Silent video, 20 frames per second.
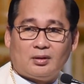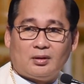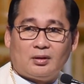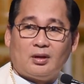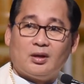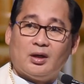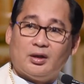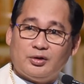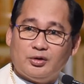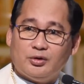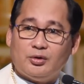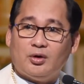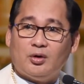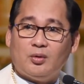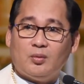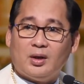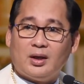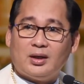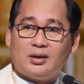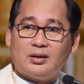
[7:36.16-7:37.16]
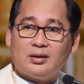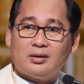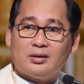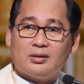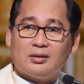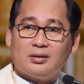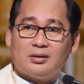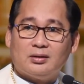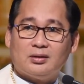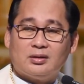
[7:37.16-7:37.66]
And you know what?
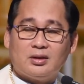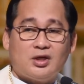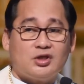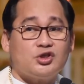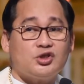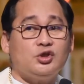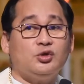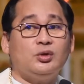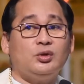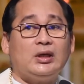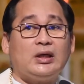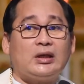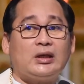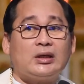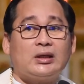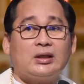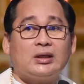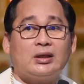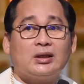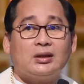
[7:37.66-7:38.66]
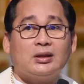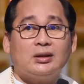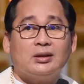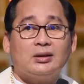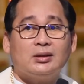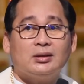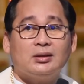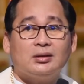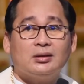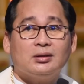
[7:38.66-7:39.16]
It's unique.
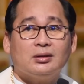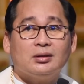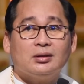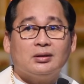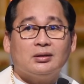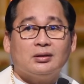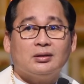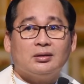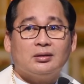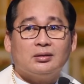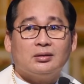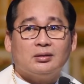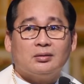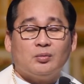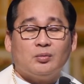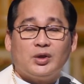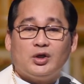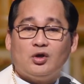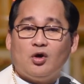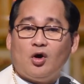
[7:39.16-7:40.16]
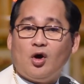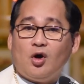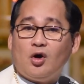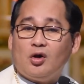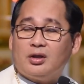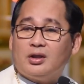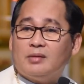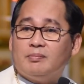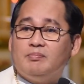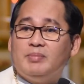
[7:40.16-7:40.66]
With all
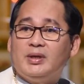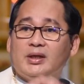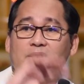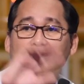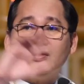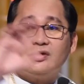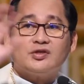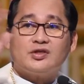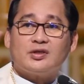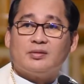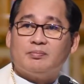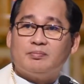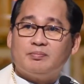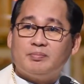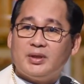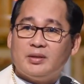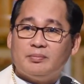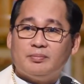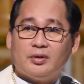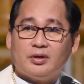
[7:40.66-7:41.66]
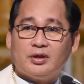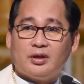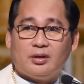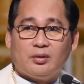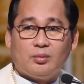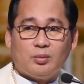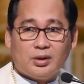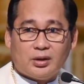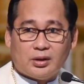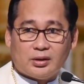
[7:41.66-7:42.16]
the billions of people in the
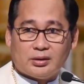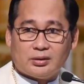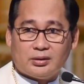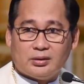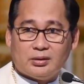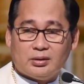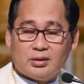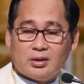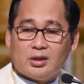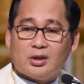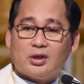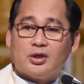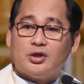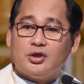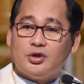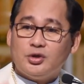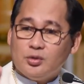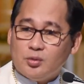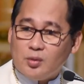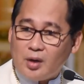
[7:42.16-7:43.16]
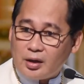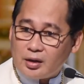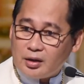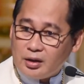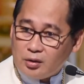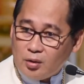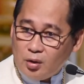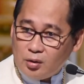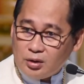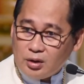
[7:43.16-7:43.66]
world, you are the
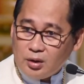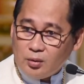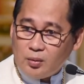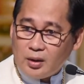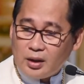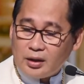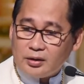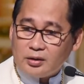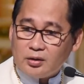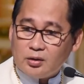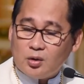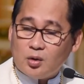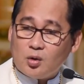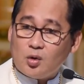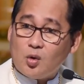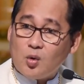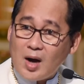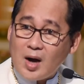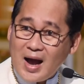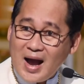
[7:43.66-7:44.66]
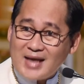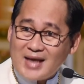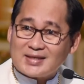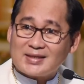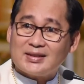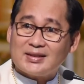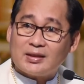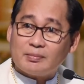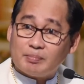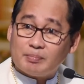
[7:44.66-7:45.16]
only one who has
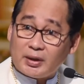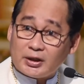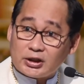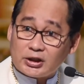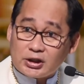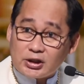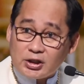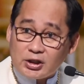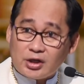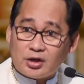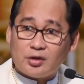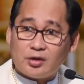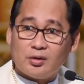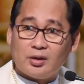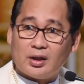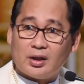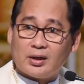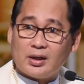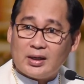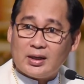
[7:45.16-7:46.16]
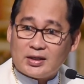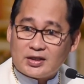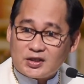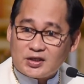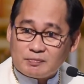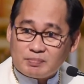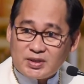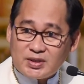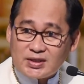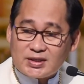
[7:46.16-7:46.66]
that particular
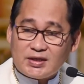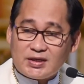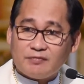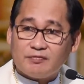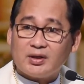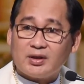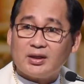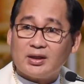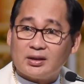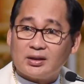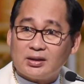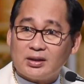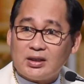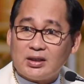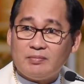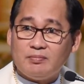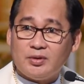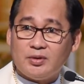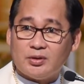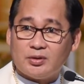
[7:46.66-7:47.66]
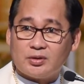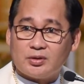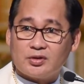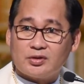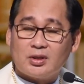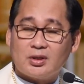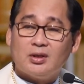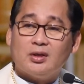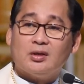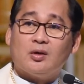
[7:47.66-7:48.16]
specific
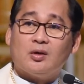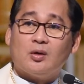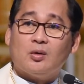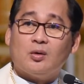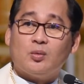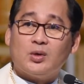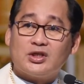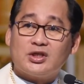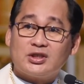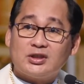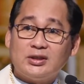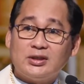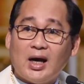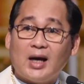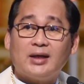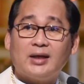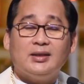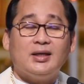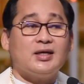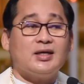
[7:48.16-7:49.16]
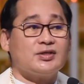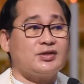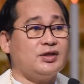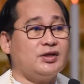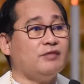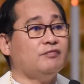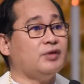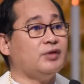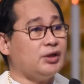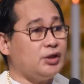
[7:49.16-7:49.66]
attributes which God has
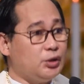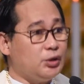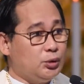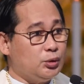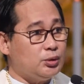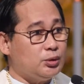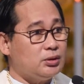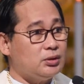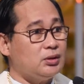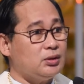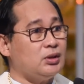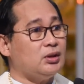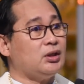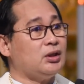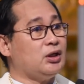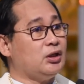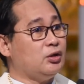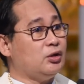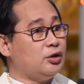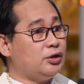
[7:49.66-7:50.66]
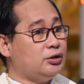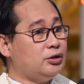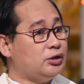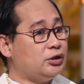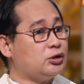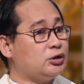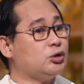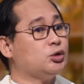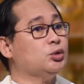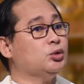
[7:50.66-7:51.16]
given you in
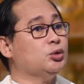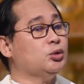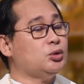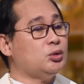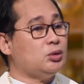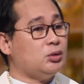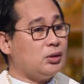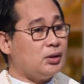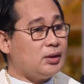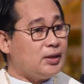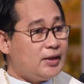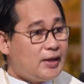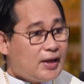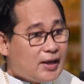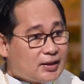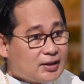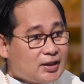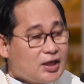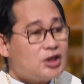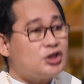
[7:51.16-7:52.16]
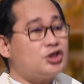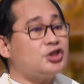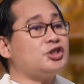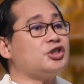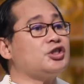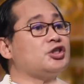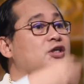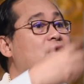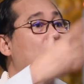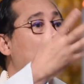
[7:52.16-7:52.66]
order to let it
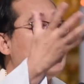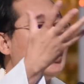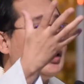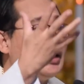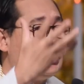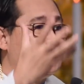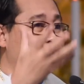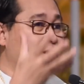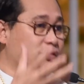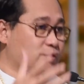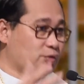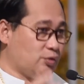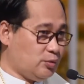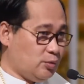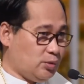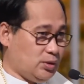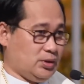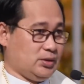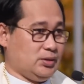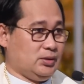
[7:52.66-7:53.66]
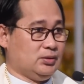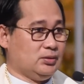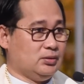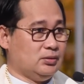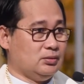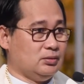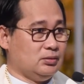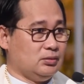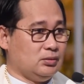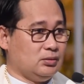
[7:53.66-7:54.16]
shine into the world,
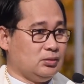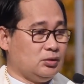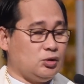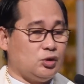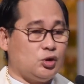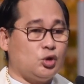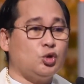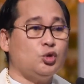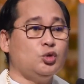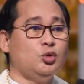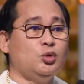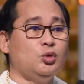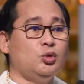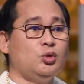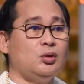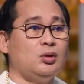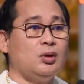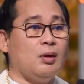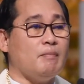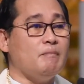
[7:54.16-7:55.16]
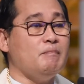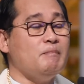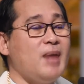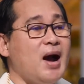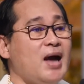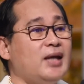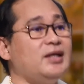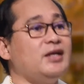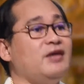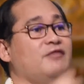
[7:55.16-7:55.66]
to
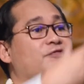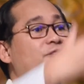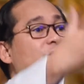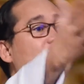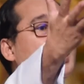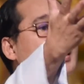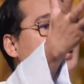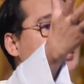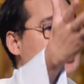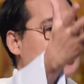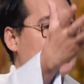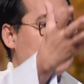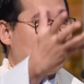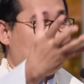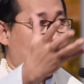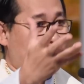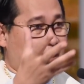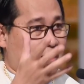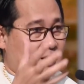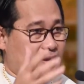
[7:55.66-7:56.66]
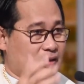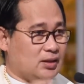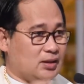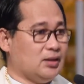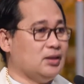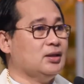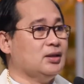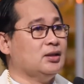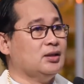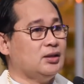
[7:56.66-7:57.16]
manifest God
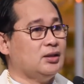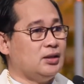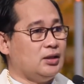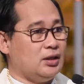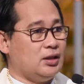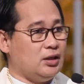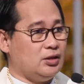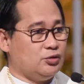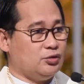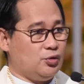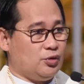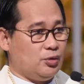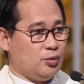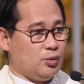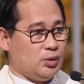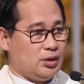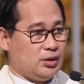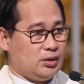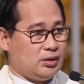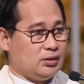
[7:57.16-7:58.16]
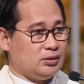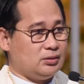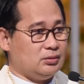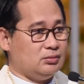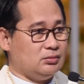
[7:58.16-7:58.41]
into the world.